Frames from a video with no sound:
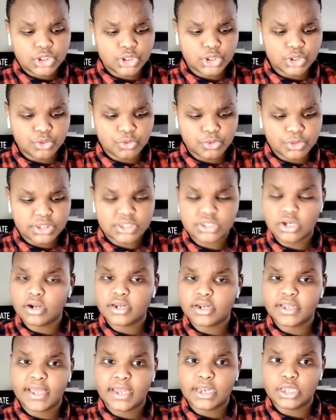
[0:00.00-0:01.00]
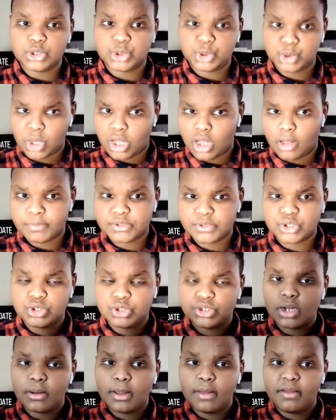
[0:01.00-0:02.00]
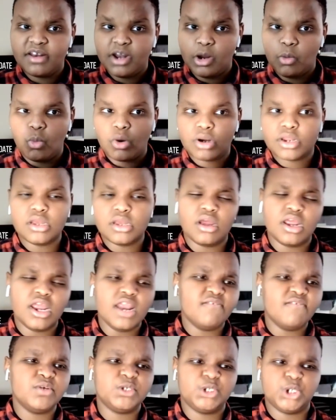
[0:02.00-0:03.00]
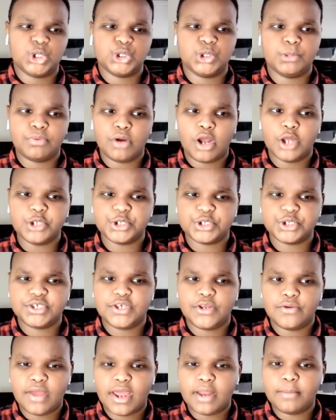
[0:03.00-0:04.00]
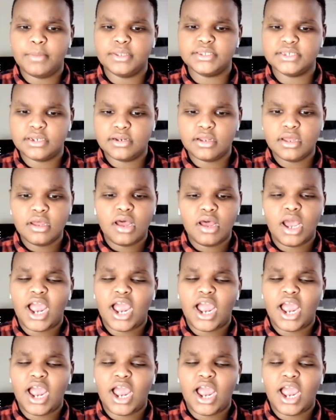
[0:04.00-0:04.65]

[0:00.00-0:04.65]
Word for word: to start getting jobs, to start uh, working on infrastructure projects here in Edmonton.